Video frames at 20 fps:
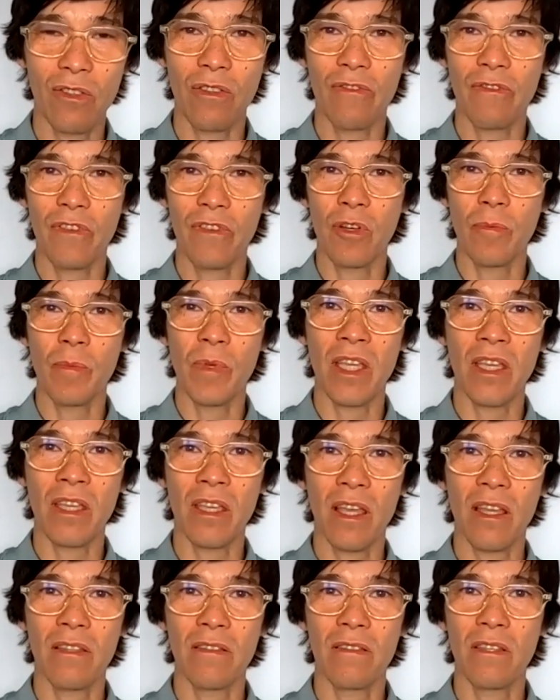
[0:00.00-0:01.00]
the
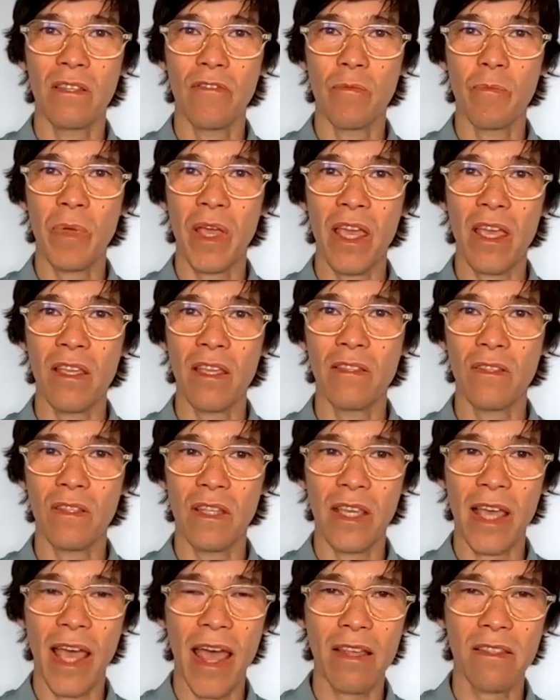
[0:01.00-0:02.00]
filming, and there's a different pace
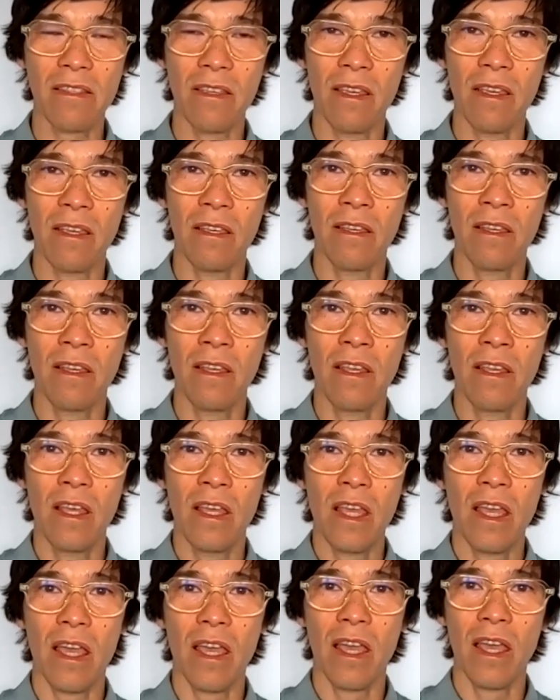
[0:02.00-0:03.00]
to the acting,
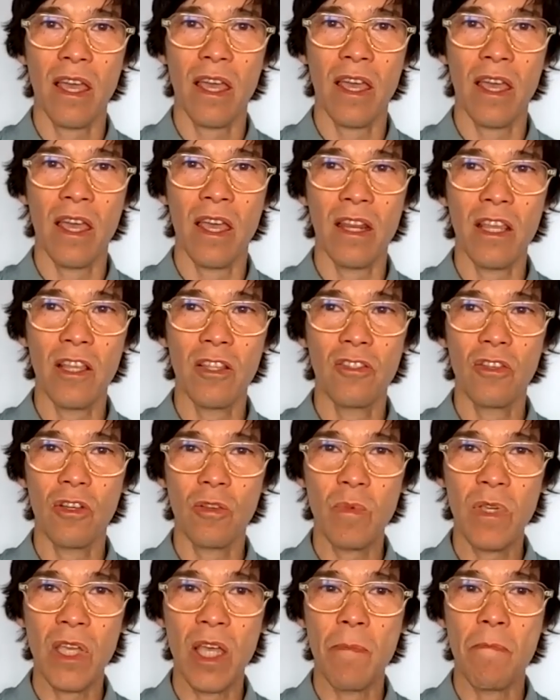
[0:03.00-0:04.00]
and it
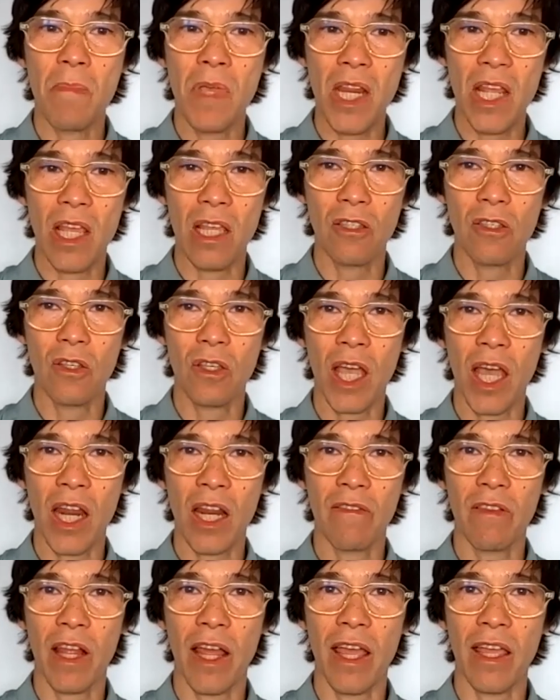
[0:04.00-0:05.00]
took me a minute to
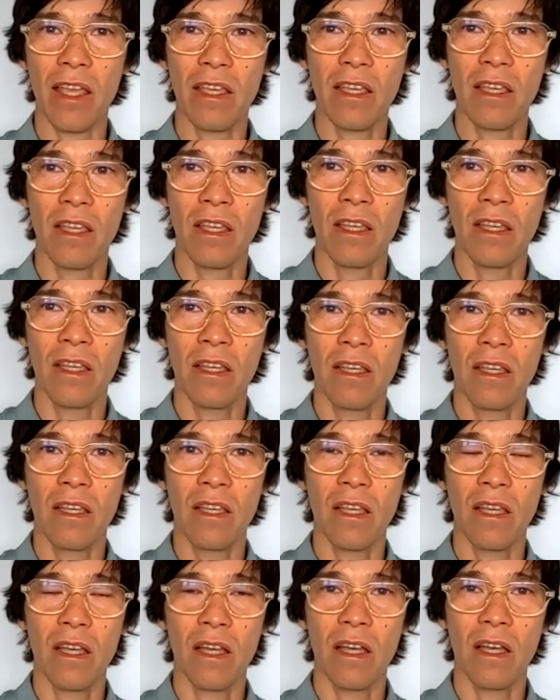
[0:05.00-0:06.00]
kind of, like,
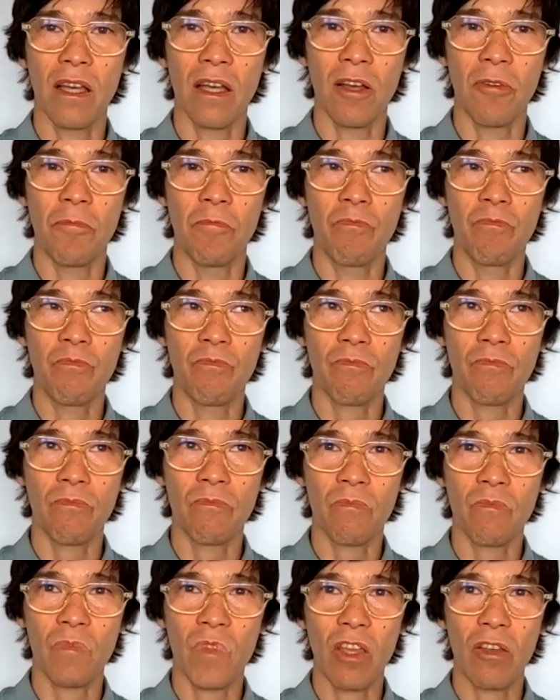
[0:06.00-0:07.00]
find
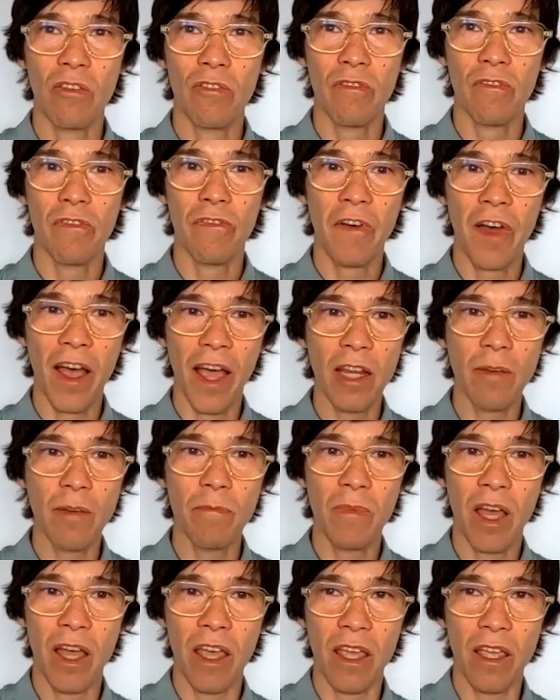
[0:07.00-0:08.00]

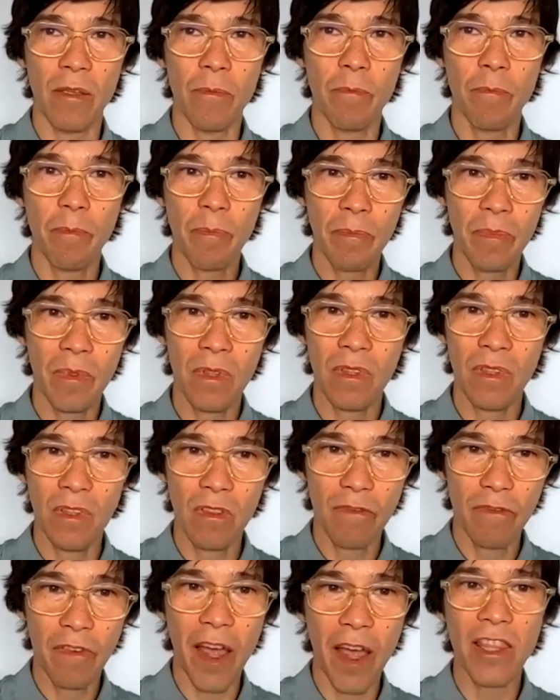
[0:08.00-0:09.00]
the
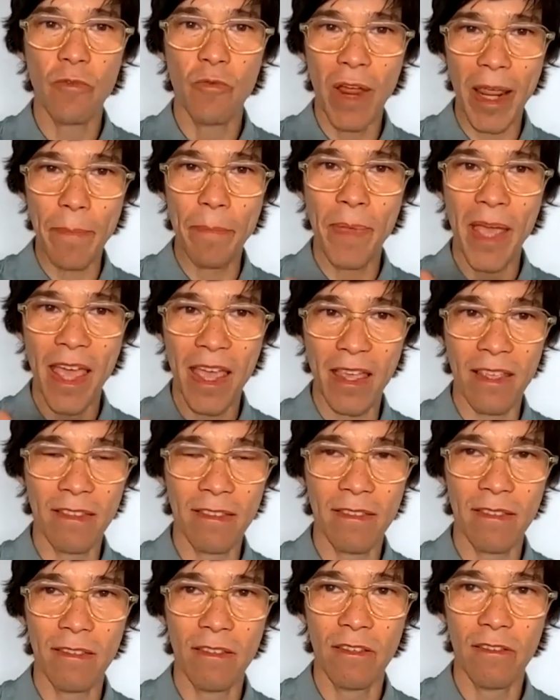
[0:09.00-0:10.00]
right
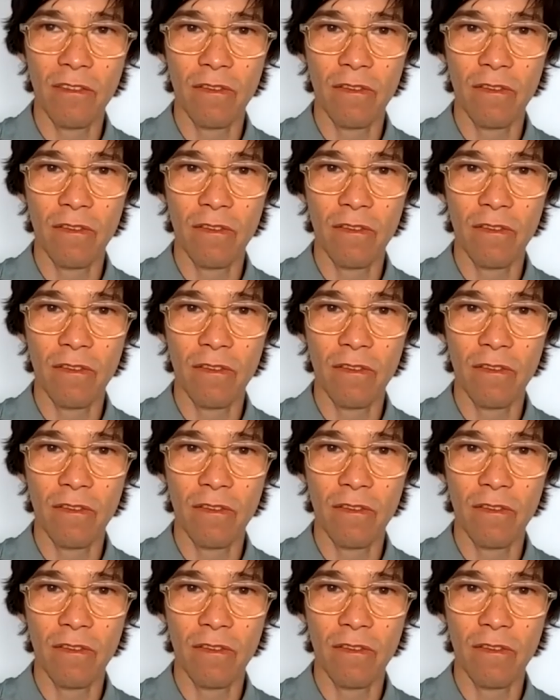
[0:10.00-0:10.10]
pace